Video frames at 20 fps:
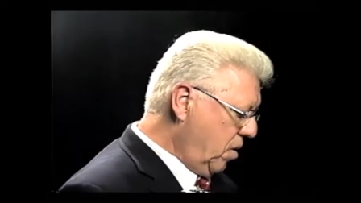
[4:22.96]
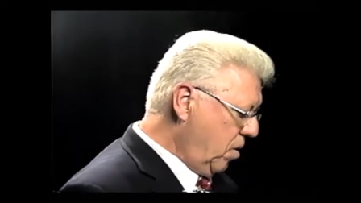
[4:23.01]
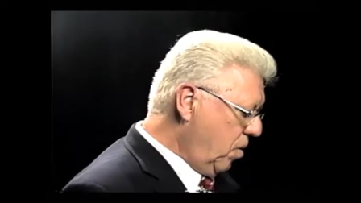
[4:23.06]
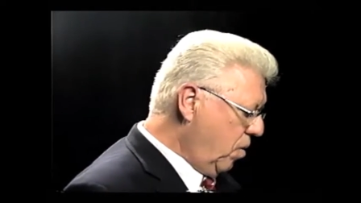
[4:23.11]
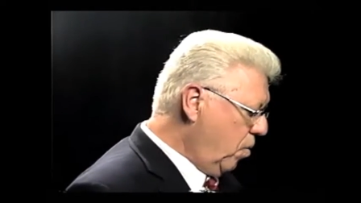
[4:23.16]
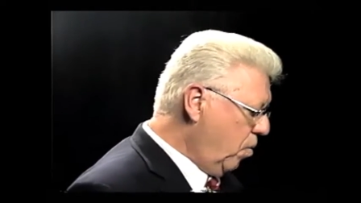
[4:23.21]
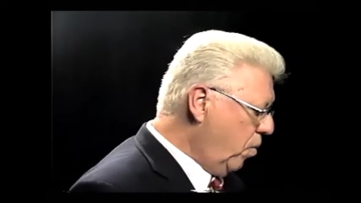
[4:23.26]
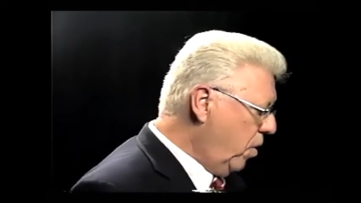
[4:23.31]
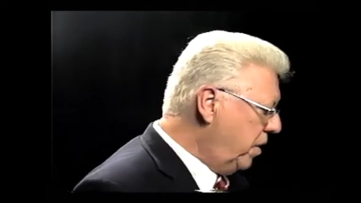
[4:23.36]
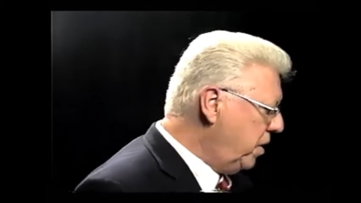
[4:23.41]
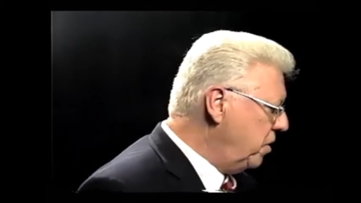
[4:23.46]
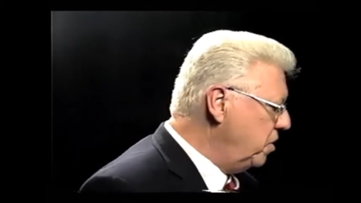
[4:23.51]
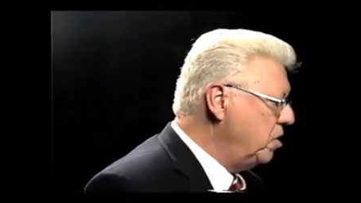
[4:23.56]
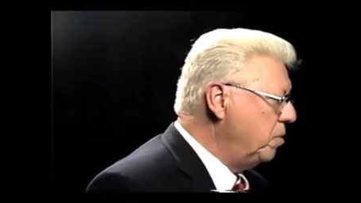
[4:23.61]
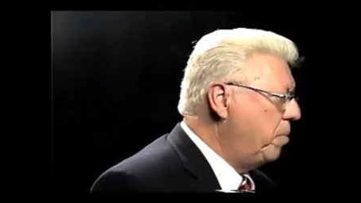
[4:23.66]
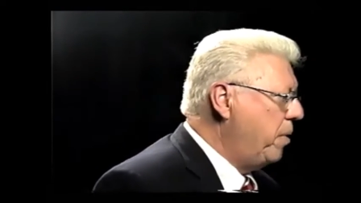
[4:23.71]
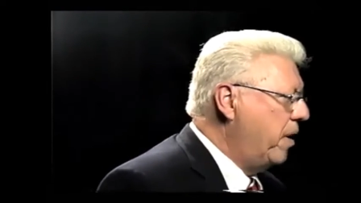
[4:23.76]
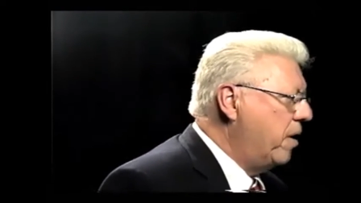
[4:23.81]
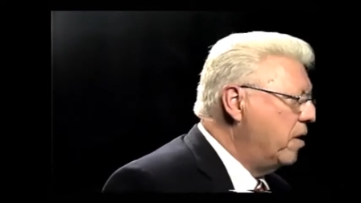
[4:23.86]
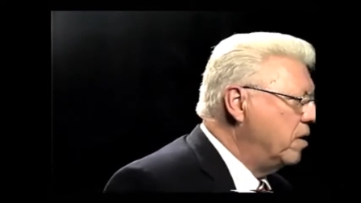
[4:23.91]
what did your
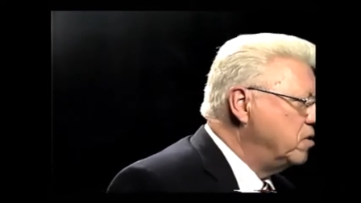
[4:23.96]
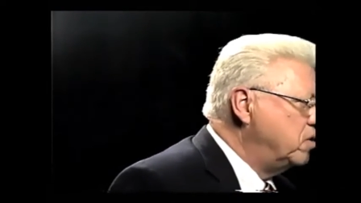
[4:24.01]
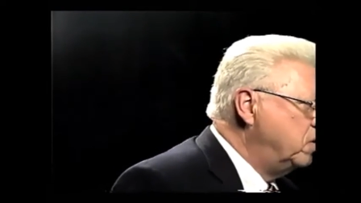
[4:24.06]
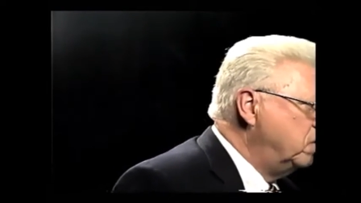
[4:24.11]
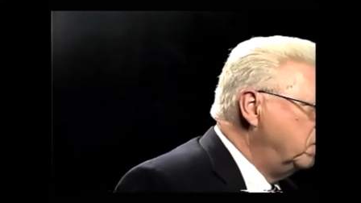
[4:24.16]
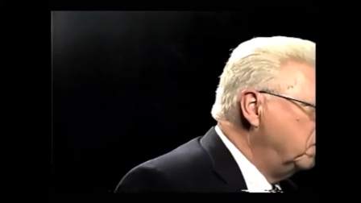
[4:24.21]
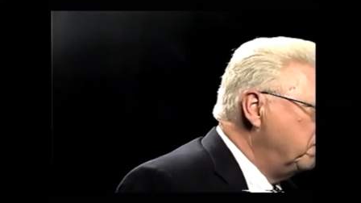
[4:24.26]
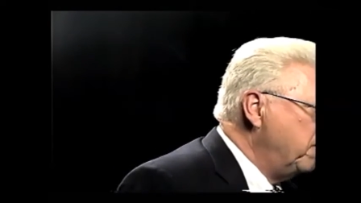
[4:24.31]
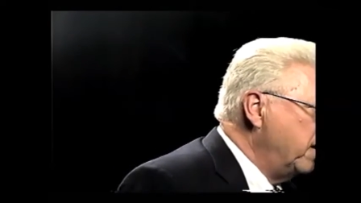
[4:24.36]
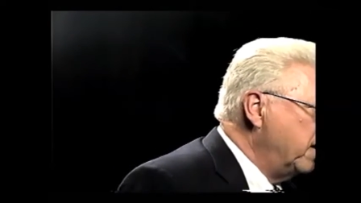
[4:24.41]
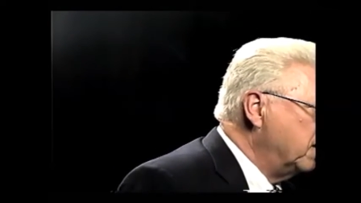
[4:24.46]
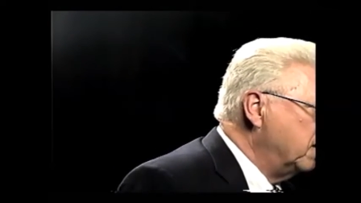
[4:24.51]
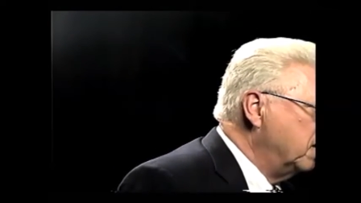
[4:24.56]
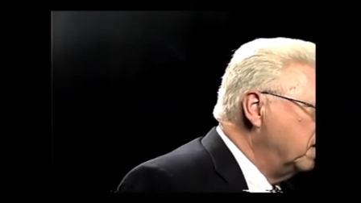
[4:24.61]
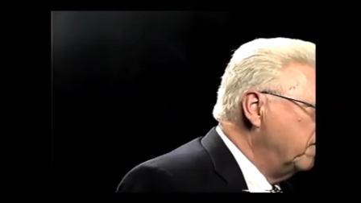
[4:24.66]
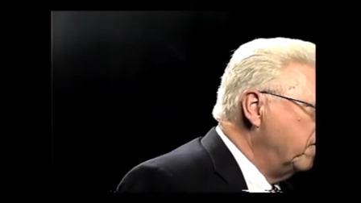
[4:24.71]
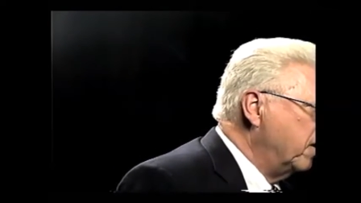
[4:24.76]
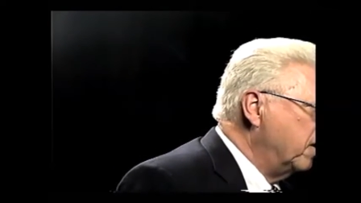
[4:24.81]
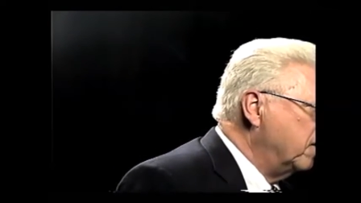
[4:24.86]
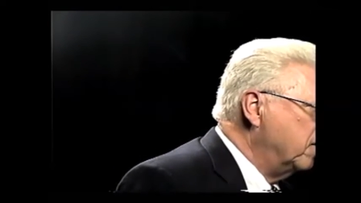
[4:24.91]
parents do to make a
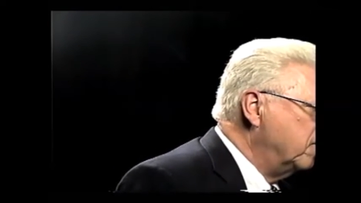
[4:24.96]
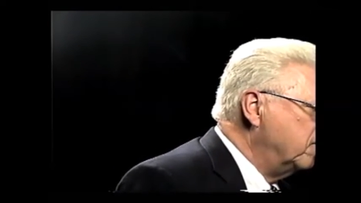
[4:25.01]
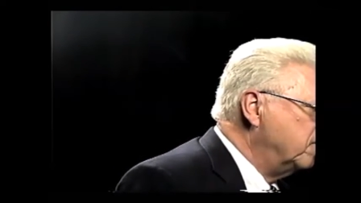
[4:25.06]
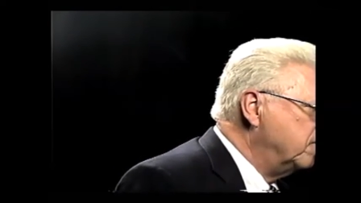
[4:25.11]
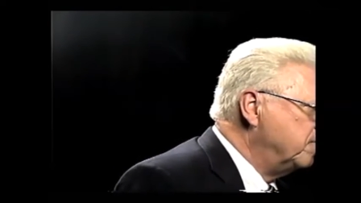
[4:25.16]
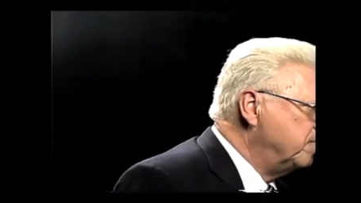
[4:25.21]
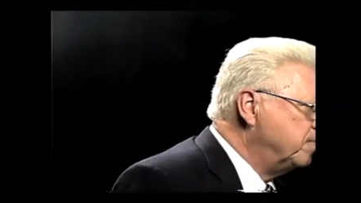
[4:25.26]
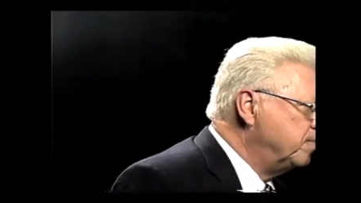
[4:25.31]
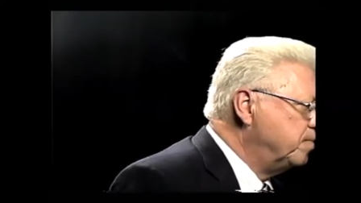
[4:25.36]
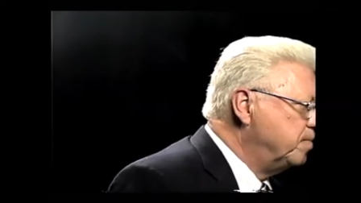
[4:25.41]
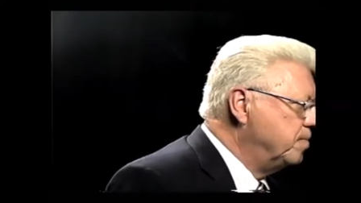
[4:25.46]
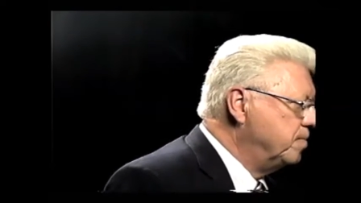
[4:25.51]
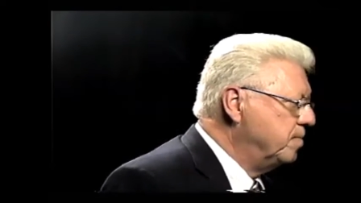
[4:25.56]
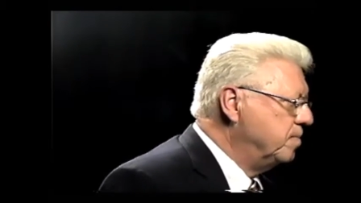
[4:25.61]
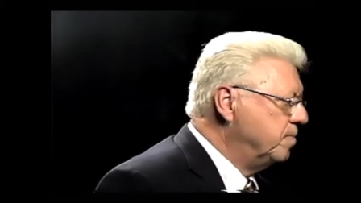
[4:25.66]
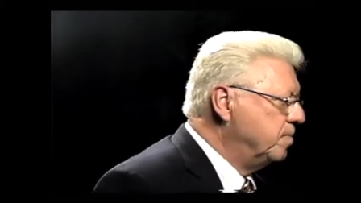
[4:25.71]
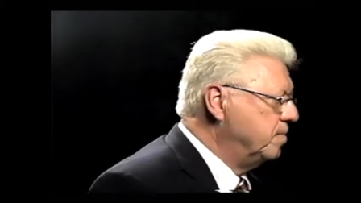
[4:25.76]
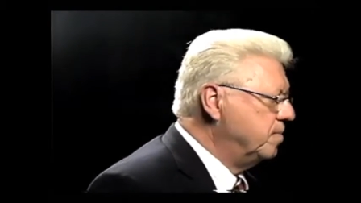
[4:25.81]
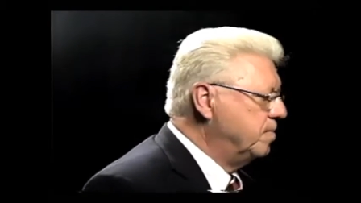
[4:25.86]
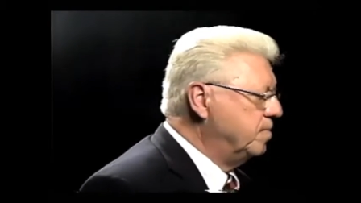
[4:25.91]
living?
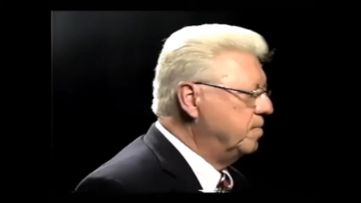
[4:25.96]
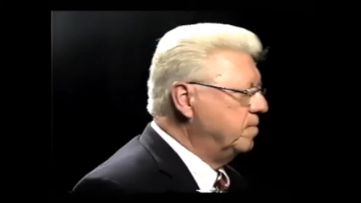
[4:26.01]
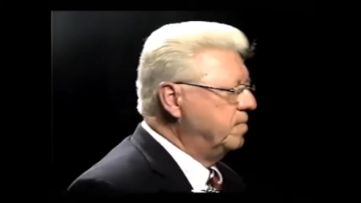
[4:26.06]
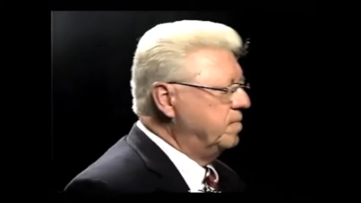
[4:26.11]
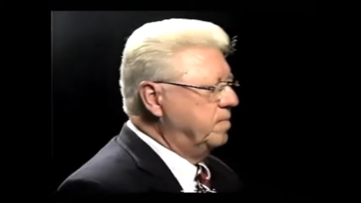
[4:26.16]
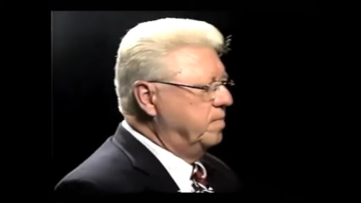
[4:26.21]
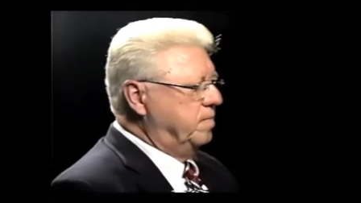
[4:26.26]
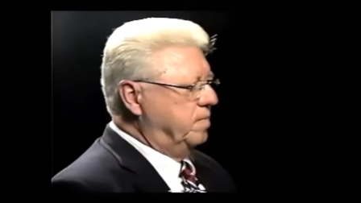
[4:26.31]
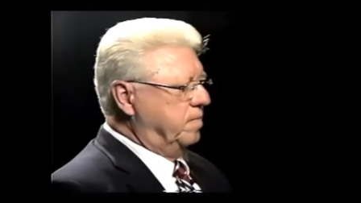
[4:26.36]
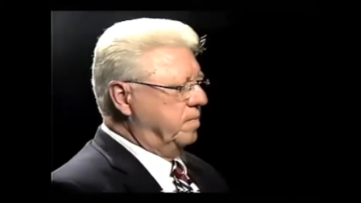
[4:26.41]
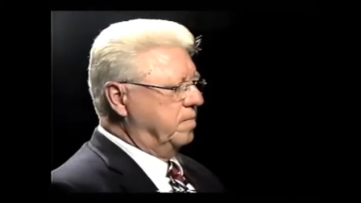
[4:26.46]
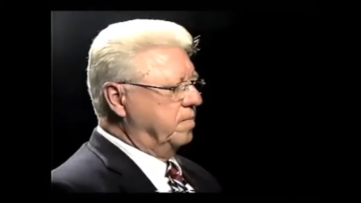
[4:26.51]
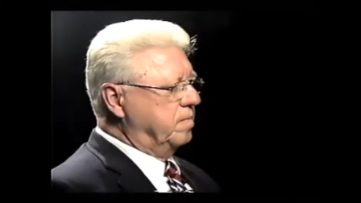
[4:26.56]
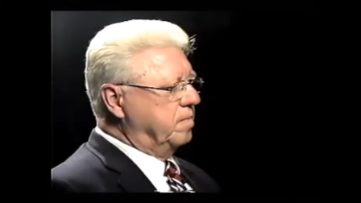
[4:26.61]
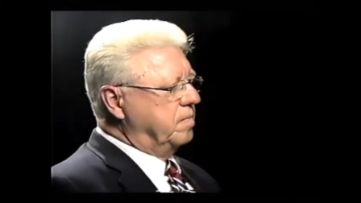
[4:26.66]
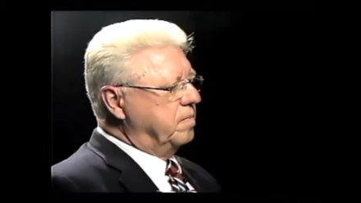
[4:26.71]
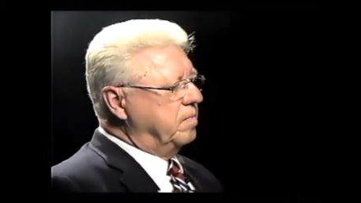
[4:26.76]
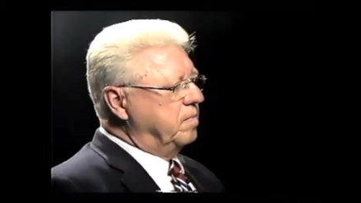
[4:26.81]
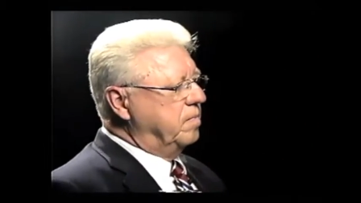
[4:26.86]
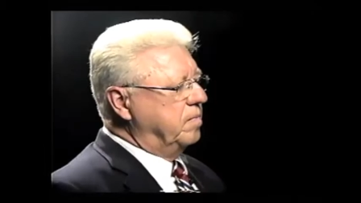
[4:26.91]
My
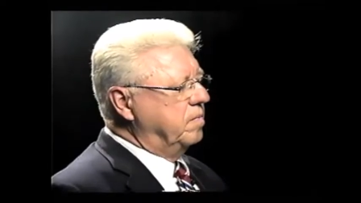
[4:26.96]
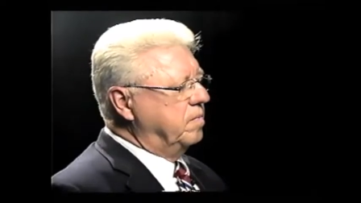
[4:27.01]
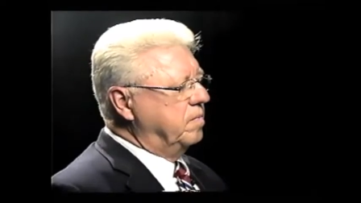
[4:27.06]
dad,